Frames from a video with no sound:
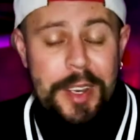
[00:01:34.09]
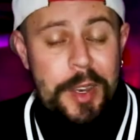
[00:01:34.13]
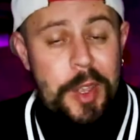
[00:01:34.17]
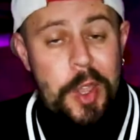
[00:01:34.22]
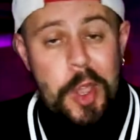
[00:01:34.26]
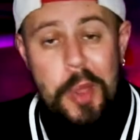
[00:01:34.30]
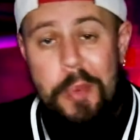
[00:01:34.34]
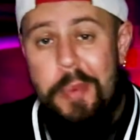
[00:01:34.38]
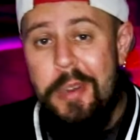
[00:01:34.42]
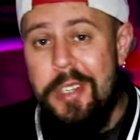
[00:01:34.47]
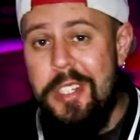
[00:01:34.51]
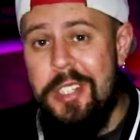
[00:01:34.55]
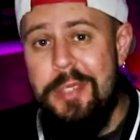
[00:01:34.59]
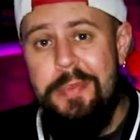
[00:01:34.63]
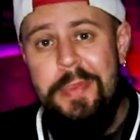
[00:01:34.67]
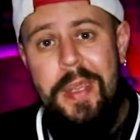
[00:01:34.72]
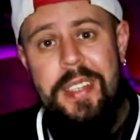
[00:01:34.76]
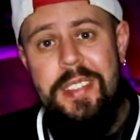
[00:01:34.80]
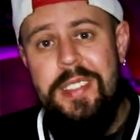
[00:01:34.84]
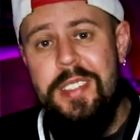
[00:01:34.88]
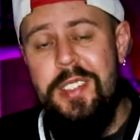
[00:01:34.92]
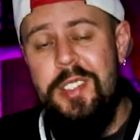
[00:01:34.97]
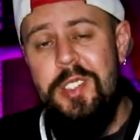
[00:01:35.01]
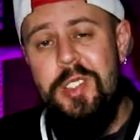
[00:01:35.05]
and humour just
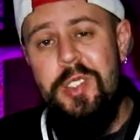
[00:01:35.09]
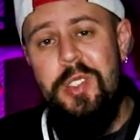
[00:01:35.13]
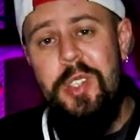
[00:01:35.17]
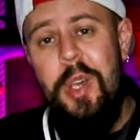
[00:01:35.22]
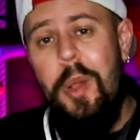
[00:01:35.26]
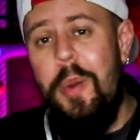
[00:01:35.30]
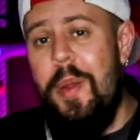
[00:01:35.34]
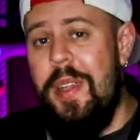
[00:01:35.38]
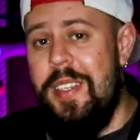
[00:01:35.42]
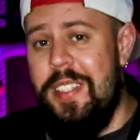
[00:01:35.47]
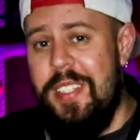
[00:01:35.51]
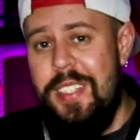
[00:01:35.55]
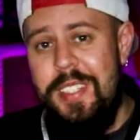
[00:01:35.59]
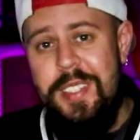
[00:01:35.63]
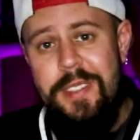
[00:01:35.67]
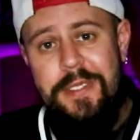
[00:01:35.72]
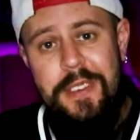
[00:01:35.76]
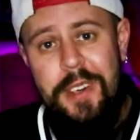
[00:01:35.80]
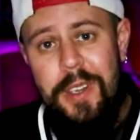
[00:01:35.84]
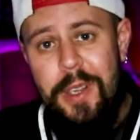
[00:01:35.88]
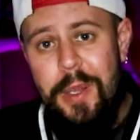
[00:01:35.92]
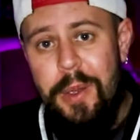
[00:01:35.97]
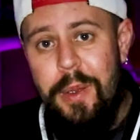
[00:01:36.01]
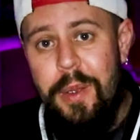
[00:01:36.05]
makes it so easy to
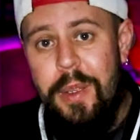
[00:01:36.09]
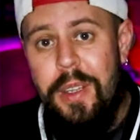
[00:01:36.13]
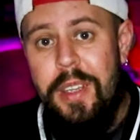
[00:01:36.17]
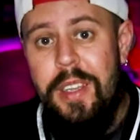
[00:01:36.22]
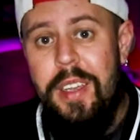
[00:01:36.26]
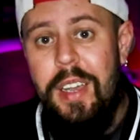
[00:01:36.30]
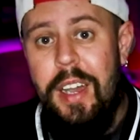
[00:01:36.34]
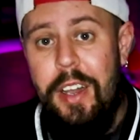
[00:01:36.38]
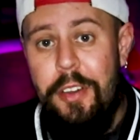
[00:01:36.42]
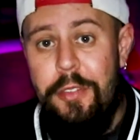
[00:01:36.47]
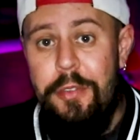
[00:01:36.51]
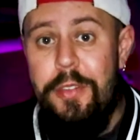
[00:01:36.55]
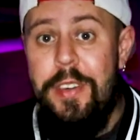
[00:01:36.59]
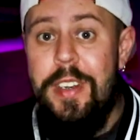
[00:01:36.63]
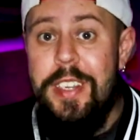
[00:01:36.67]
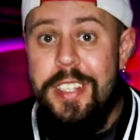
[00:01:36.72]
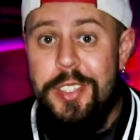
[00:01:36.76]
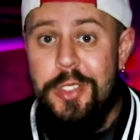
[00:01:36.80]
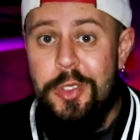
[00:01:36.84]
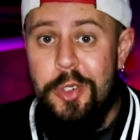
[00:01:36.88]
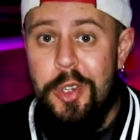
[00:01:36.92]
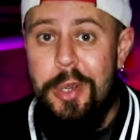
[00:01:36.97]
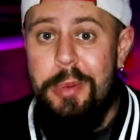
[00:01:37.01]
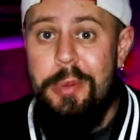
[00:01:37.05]
follow and really
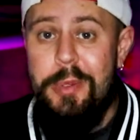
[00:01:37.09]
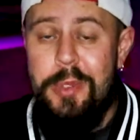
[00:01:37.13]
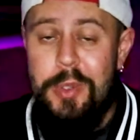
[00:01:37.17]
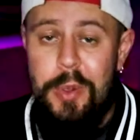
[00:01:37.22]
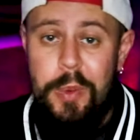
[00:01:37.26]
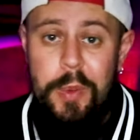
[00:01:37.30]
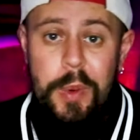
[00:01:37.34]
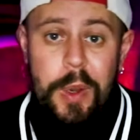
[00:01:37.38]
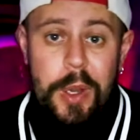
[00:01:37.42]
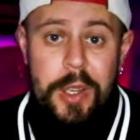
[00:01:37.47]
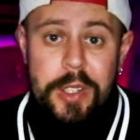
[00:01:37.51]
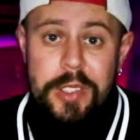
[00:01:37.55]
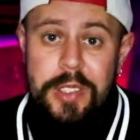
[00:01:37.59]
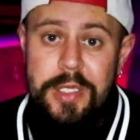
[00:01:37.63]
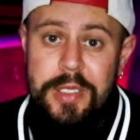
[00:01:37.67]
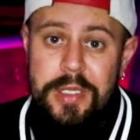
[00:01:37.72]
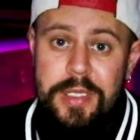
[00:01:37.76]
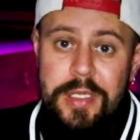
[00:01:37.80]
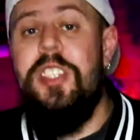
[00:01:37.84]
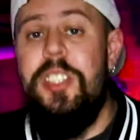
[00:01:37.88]
enjoyable to watch.